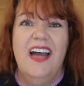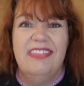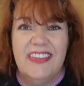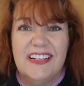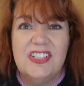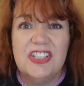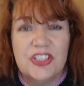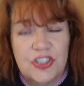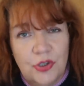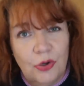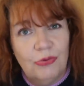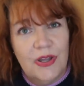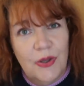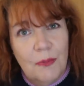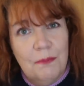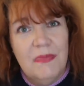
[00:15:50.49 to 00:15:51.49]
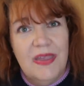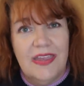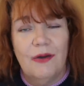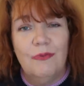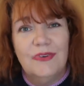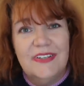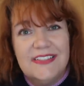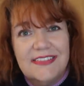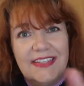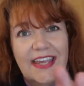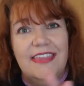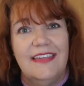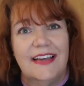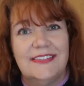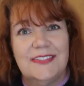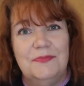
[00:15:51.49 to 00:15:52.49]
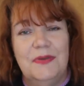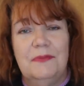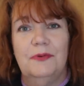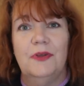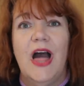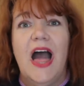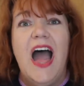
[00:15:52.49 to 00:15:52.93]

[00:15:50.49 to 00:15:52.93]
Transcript: They're just not right on me. I want to say that to people.